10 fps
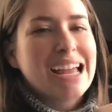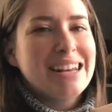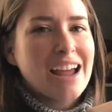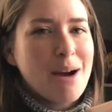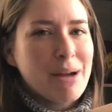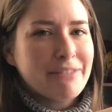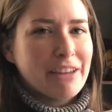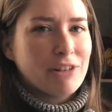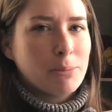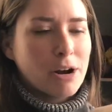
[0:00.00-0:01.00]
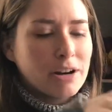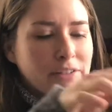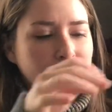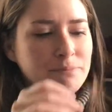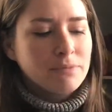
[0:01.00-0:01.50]
not my favorite part of
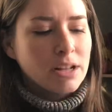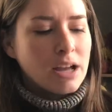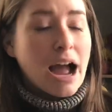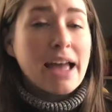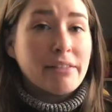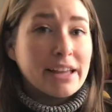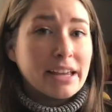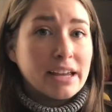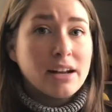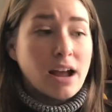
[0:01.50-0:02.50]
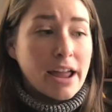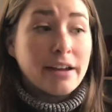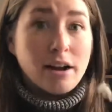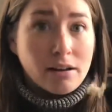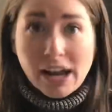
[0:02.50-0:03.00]
it. I like it.
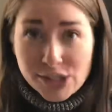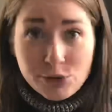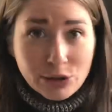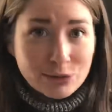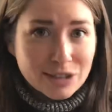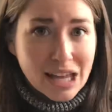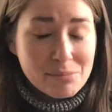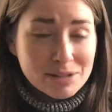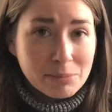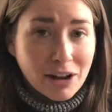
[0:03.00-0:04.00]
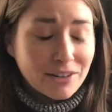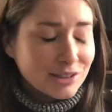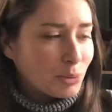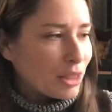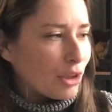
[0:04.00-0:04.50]
I do use them, to be
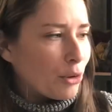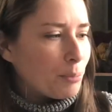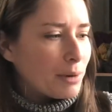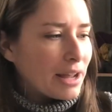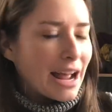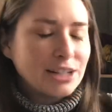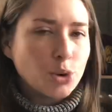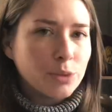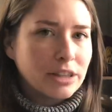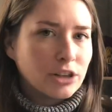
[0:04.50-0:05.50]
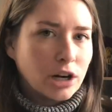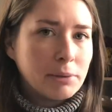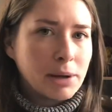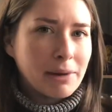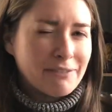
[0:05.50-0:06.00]
honest with you, but I don't think they're going
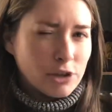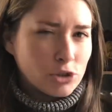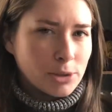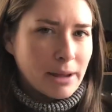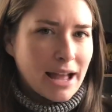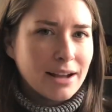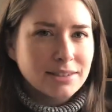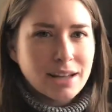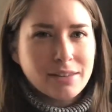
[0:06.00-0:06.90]
to be on my future bags